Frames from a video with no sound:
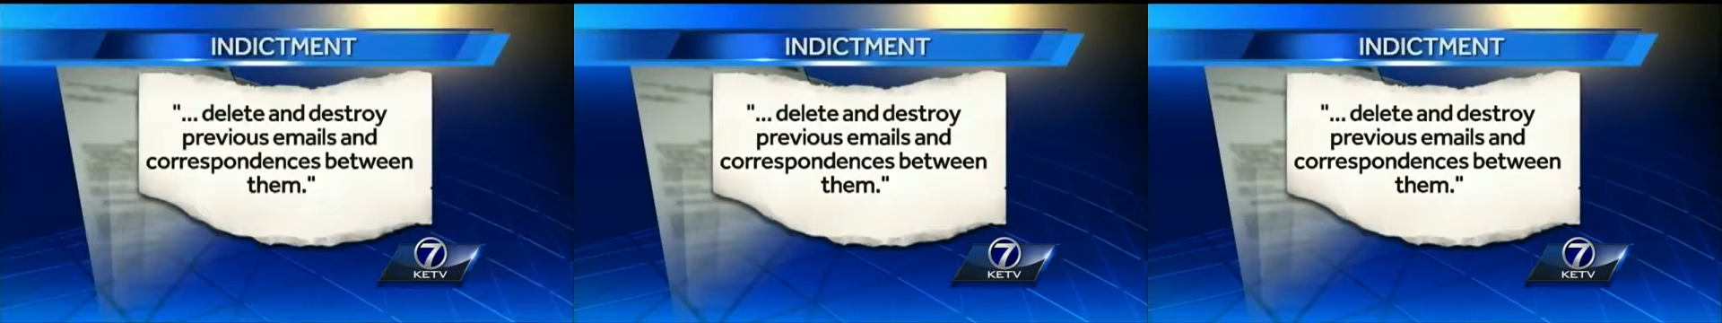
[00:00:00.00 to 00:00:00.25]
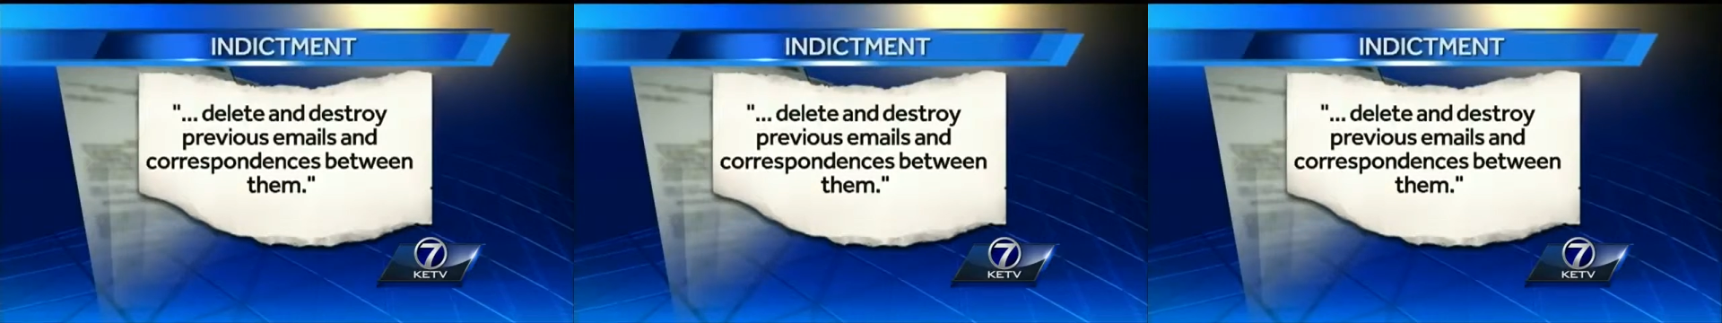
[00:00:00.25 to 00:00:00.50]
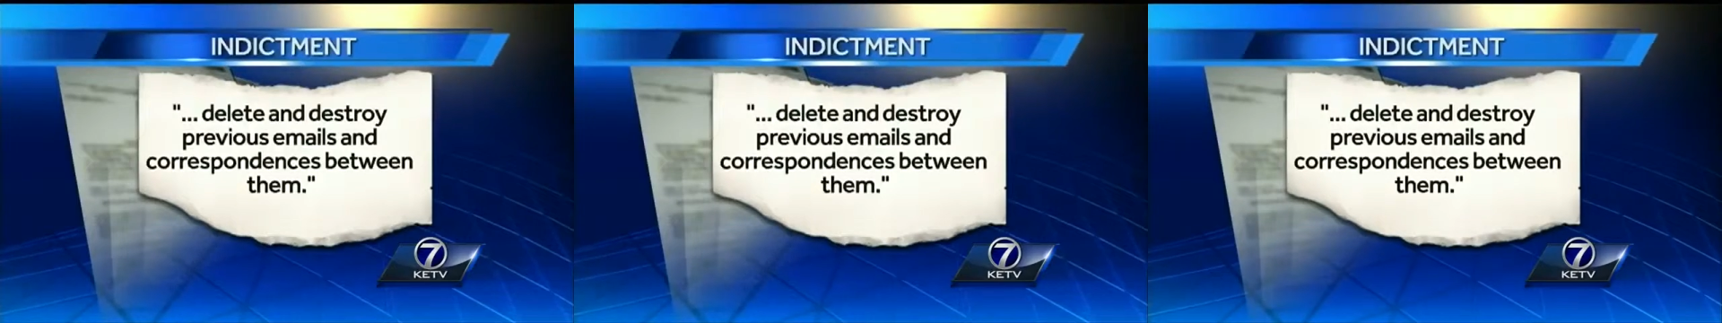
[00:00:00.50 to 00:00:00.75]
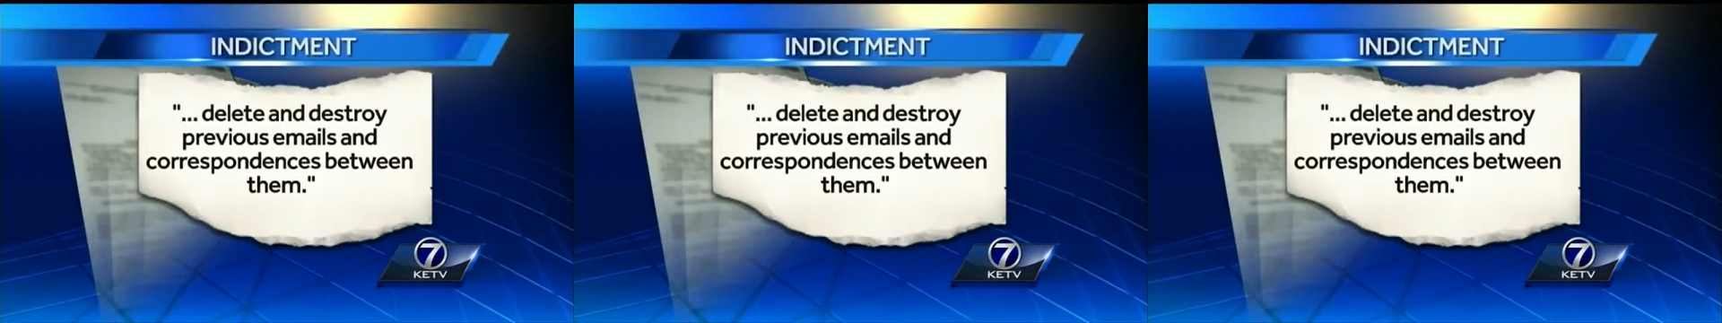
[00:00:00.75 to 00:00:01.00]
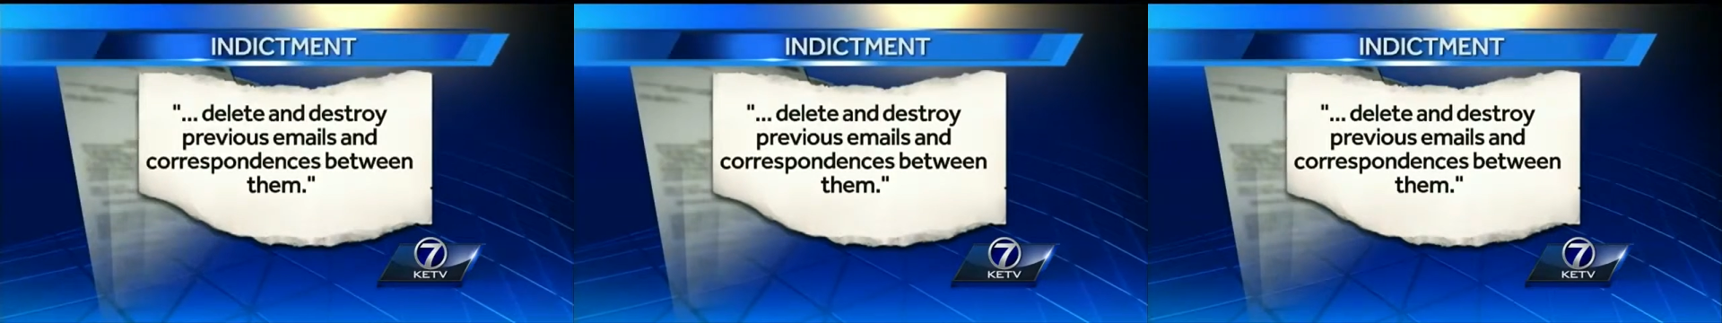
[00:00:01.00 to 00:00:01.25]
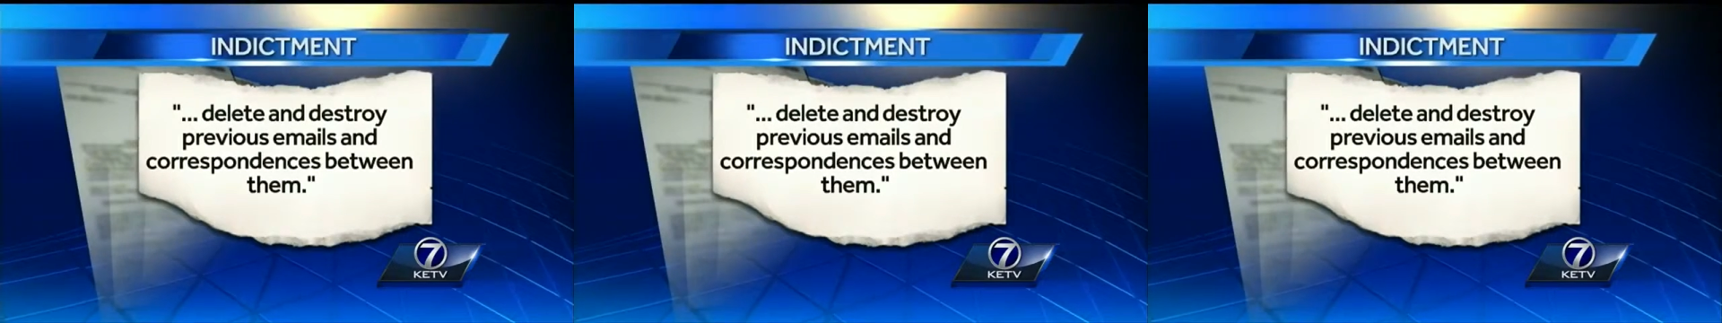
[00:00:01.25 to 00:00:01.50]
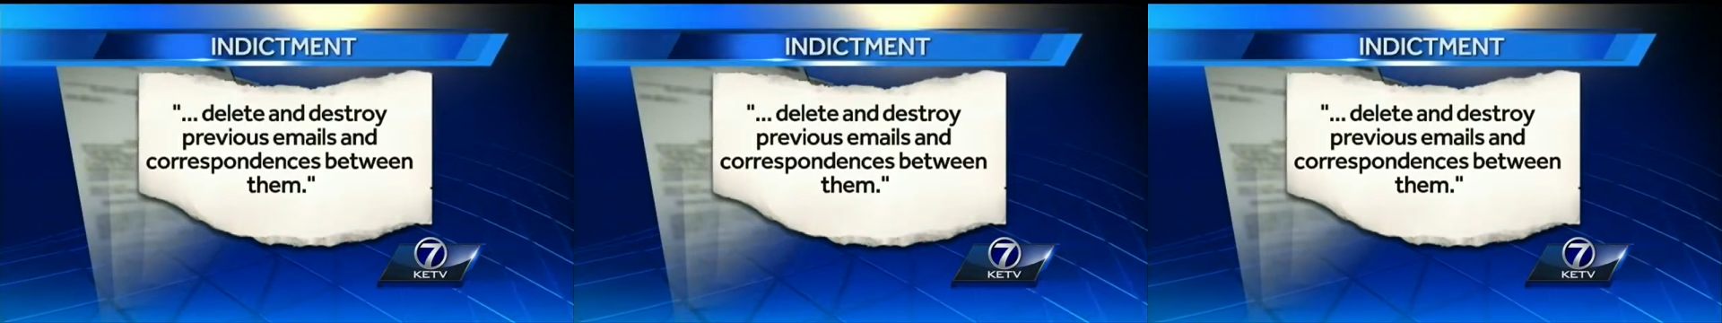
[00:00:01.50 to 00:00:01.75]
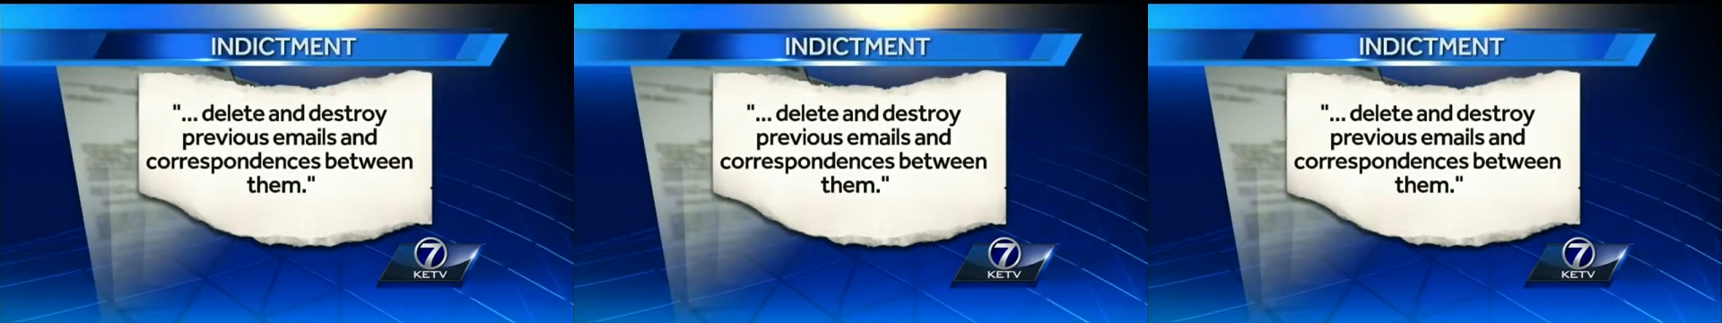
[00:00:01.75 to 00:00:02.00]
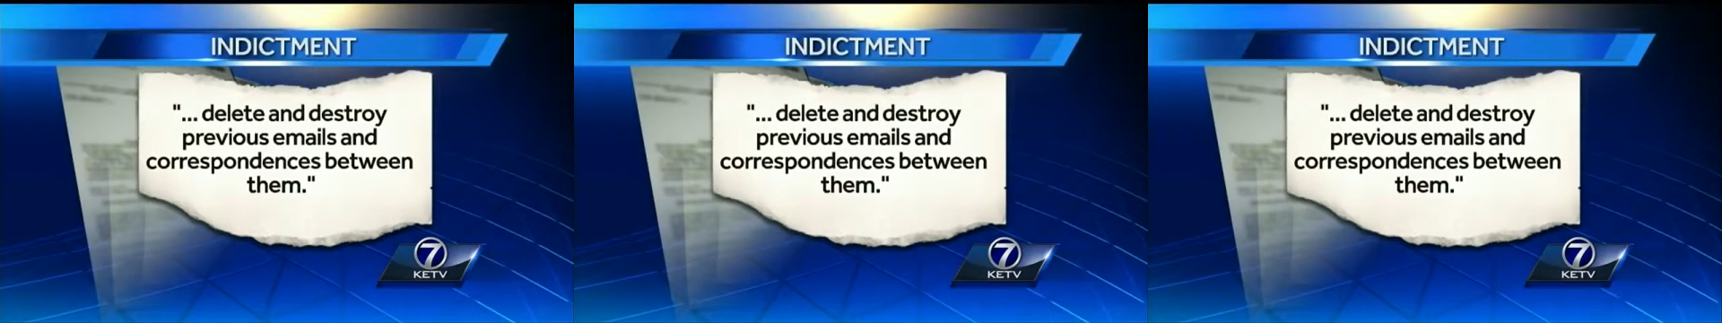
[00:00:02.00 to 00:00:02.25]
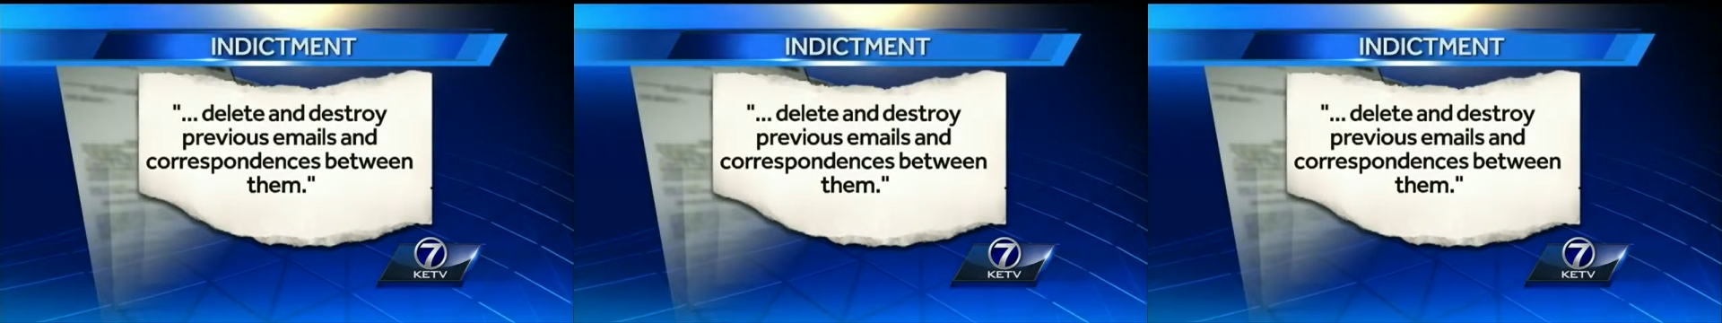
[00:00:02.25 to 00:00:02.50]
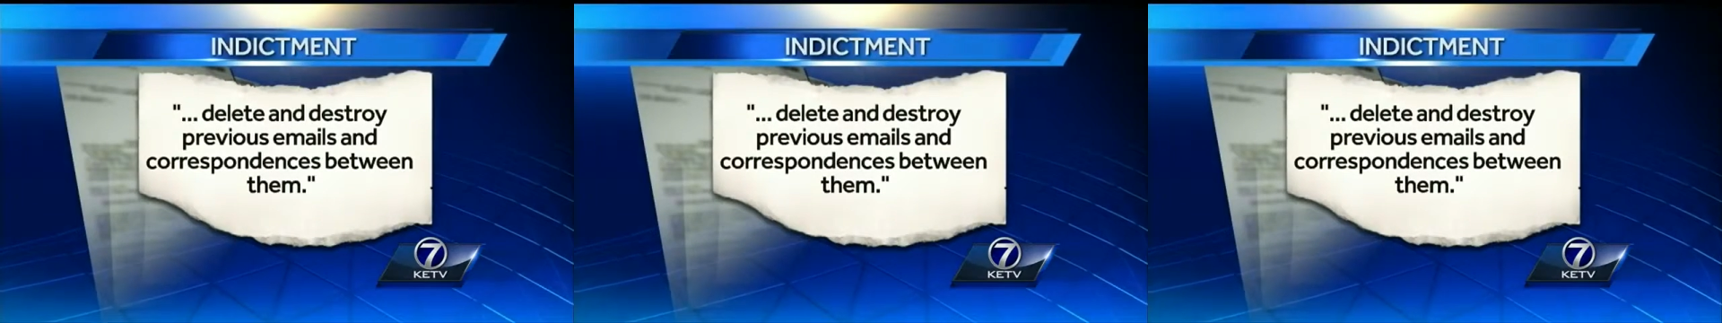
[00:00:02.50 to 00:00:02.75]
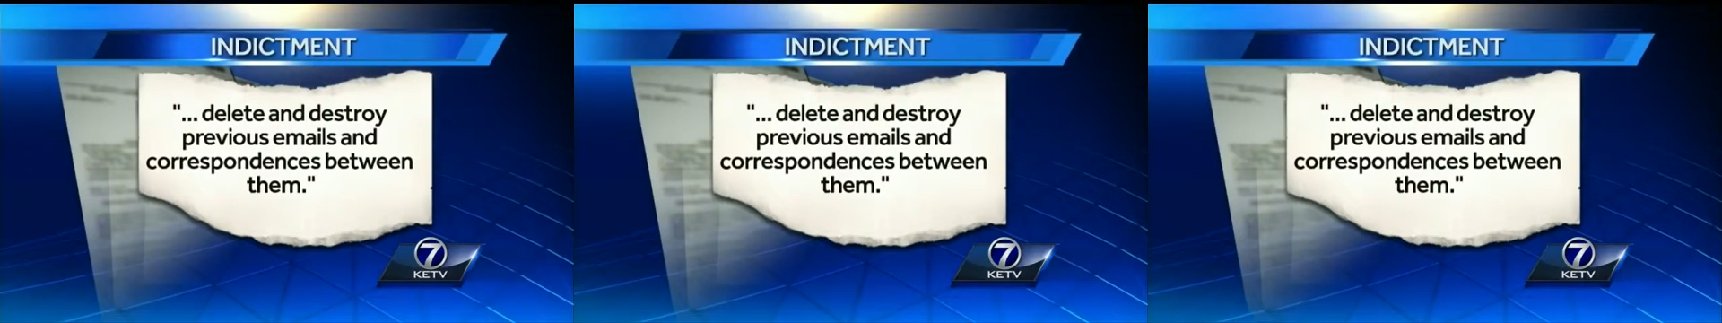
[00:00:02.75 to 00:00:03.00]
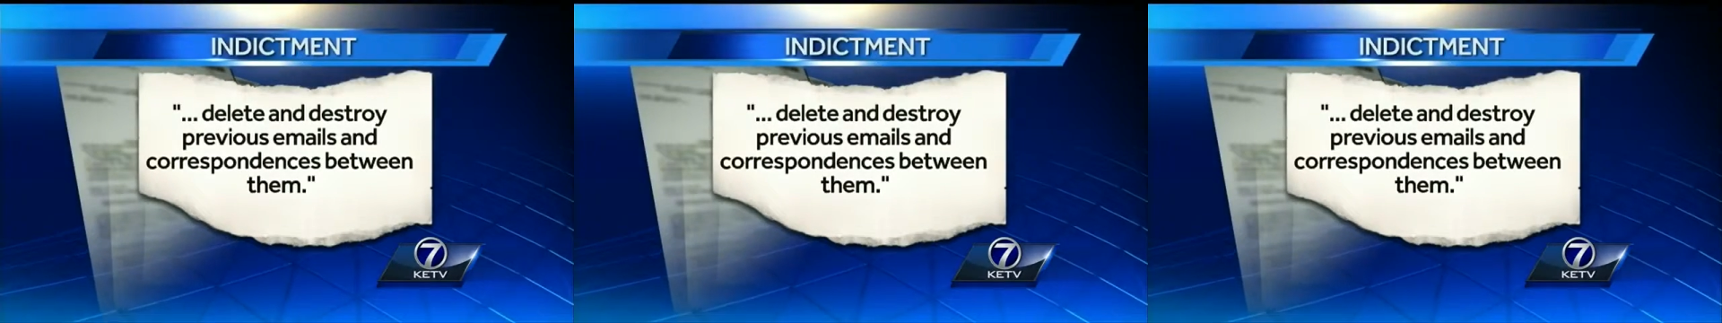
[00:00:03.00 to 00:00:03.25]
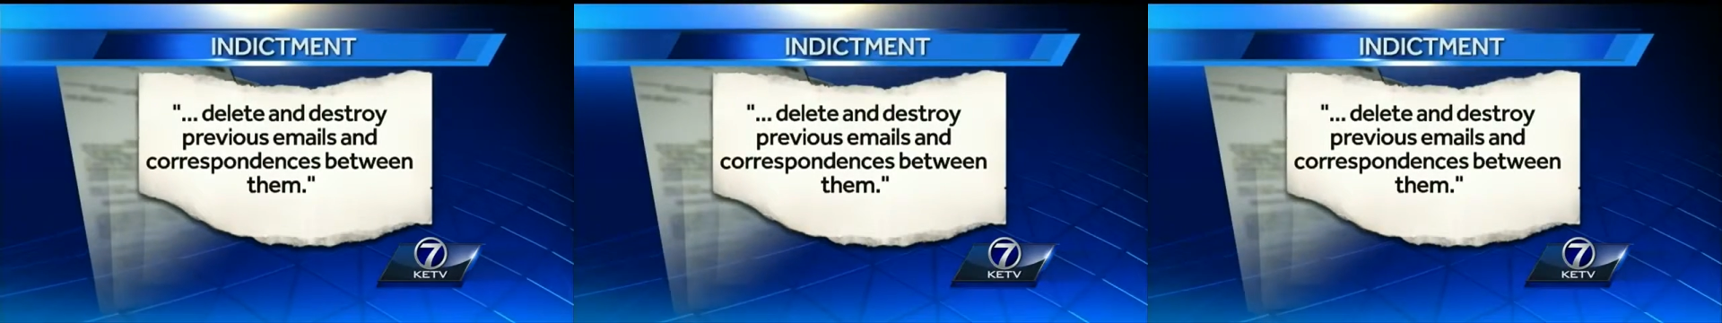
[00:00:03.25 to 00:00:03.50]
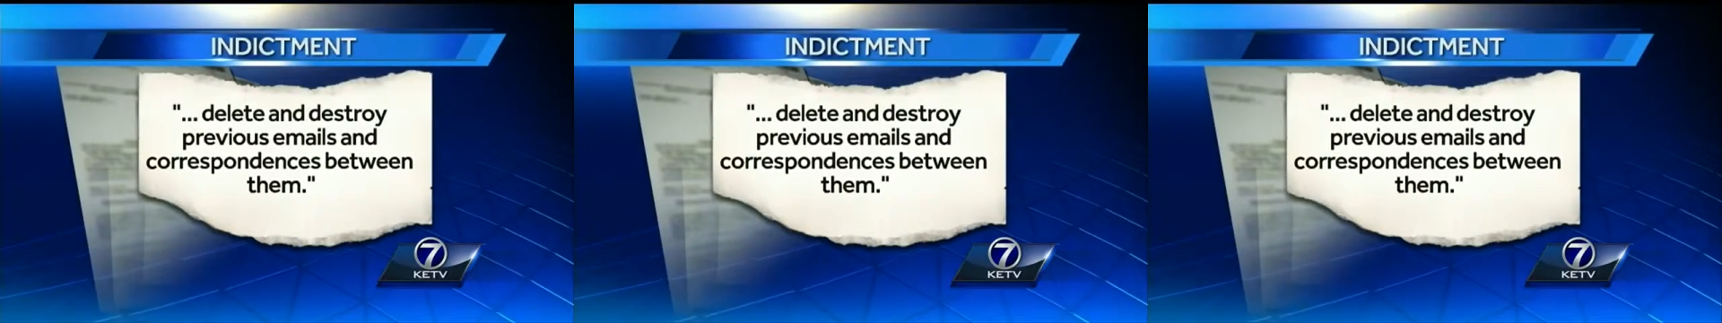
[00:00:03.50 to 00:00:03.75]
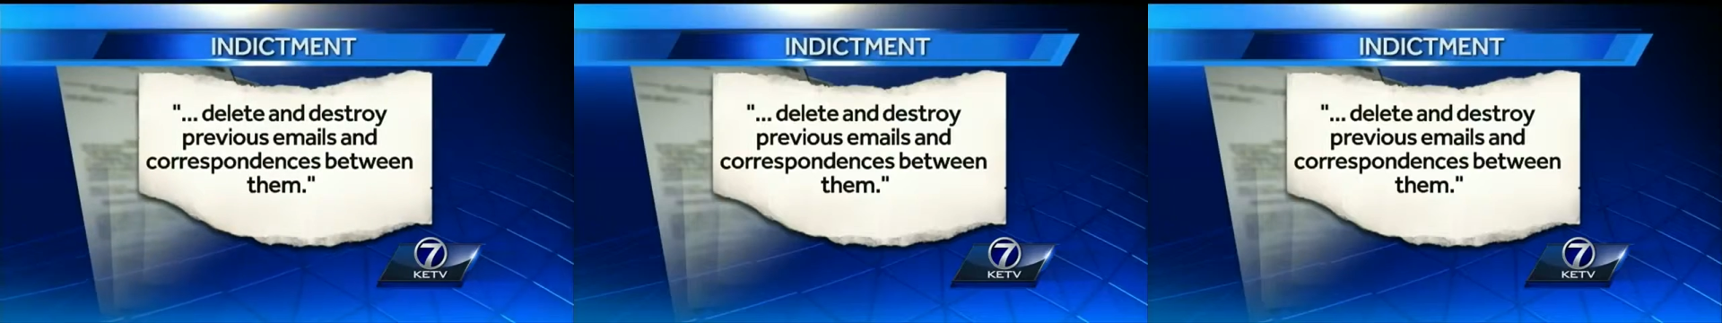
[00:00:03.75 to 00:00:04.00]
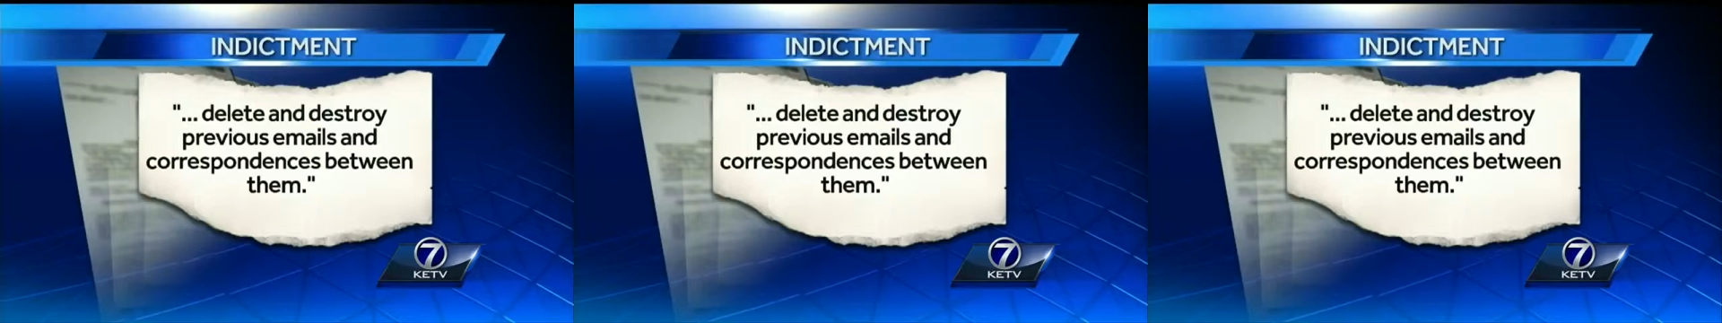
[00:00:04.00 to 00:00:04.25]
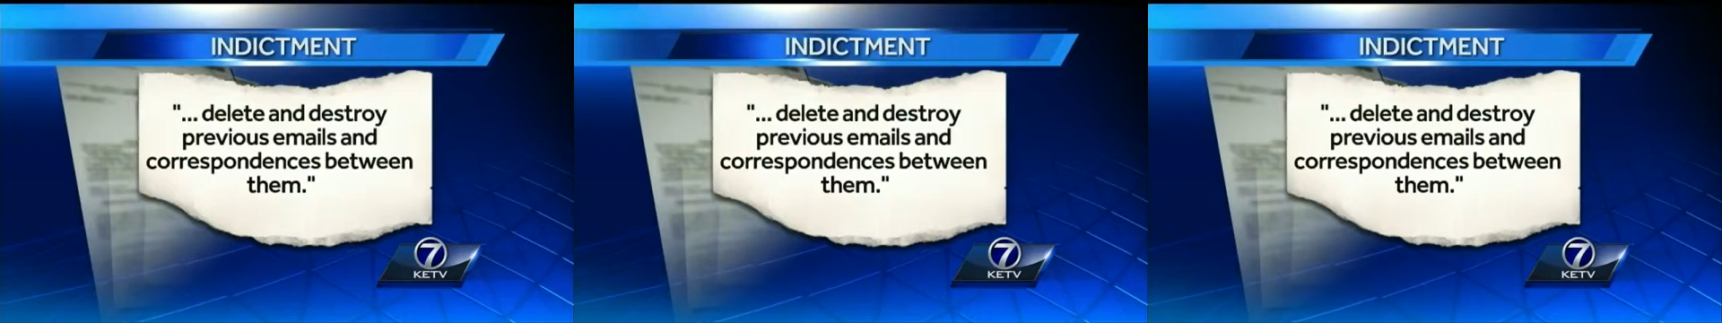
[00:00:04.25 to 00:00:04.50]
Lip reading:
No face is visible, so there are no lips to read.